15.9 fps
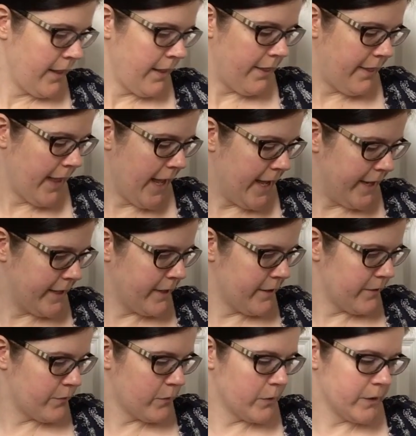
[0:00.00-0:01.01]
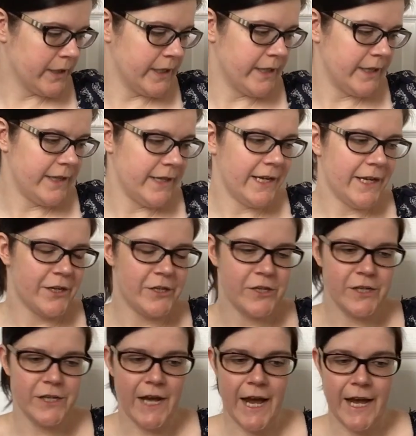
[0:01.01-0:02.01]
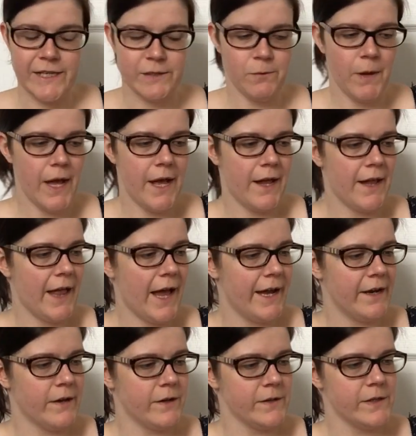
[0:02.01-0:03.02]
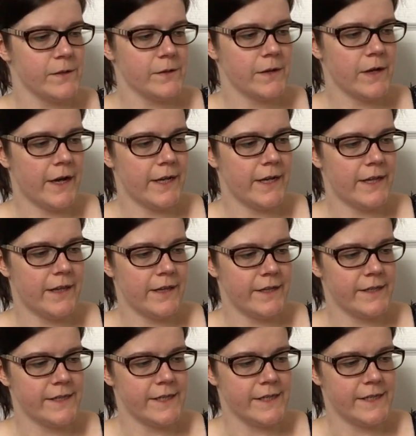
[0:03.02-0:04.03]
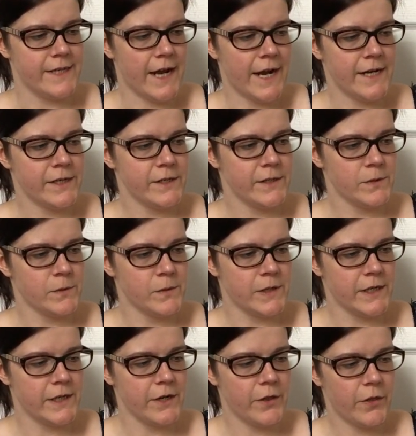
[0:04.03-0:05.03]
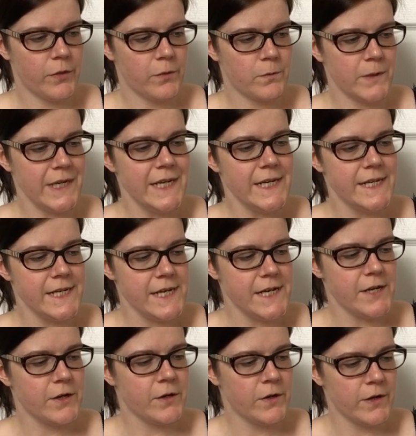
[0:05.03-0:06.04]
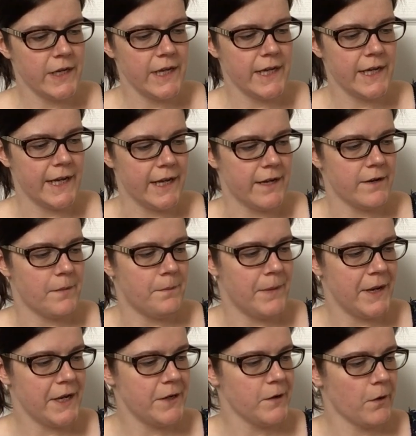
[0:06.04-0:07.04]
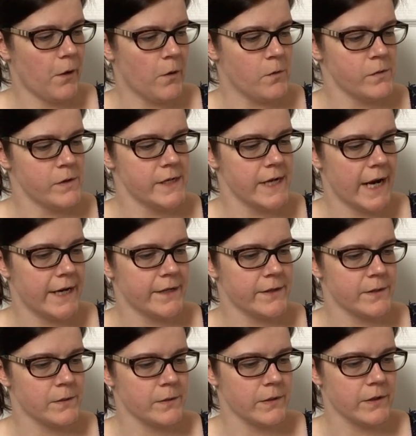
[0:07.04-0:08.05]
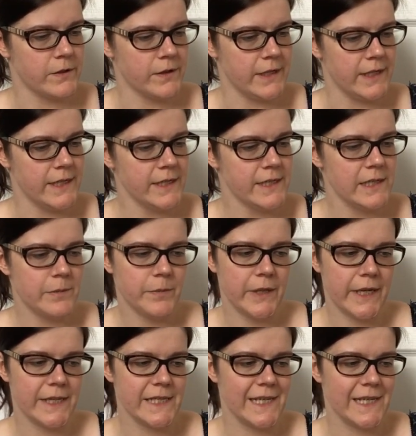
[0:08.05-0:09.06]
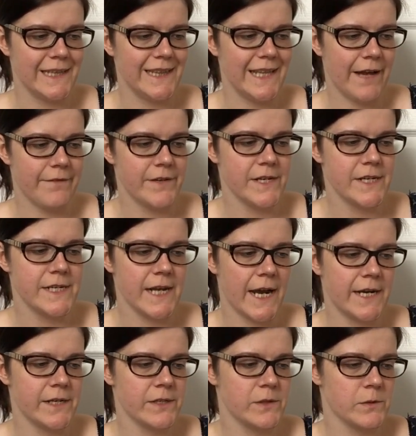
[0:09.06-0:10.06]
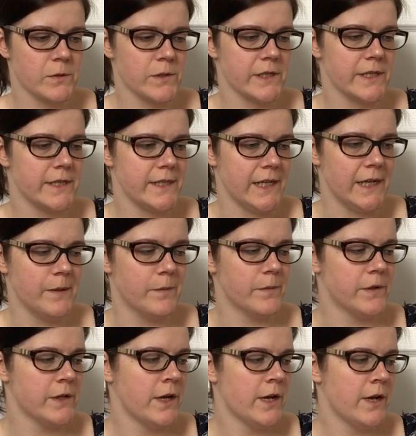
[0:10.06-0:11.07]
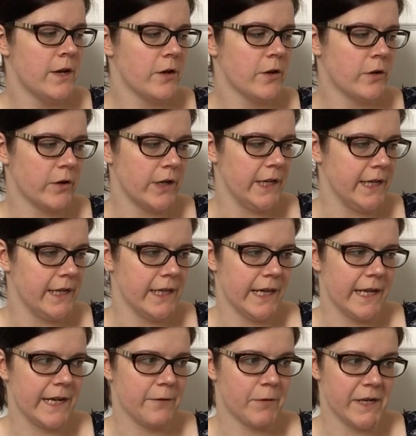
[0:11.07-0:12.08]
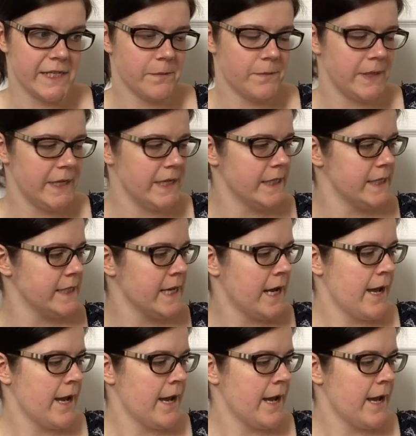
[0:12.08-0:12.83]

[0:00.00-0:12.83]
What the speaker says: Then for the kitchen as well, I also got this dinosaur 3D cookie kit. Make your own dinosaur cookies plus 11 dinosaur themed cookie like recipes